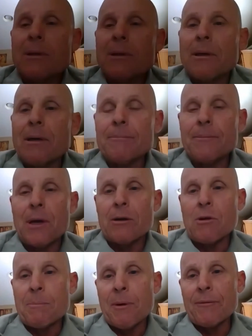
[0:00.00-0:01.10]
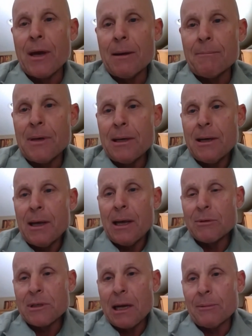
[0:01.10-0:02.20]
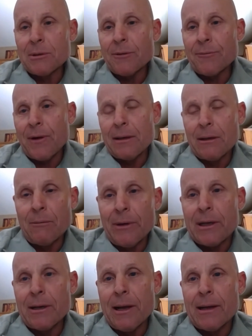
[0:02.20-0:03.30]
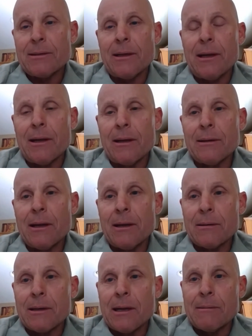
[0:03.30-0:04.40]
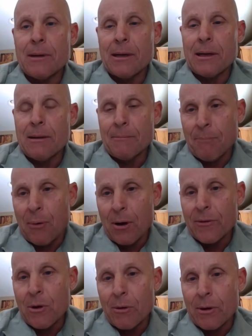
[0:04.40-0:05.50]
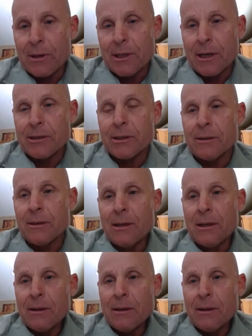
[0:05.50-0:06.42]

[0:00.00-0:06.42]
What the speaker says: a group of them and was able to finally reconnect and get part of the organization.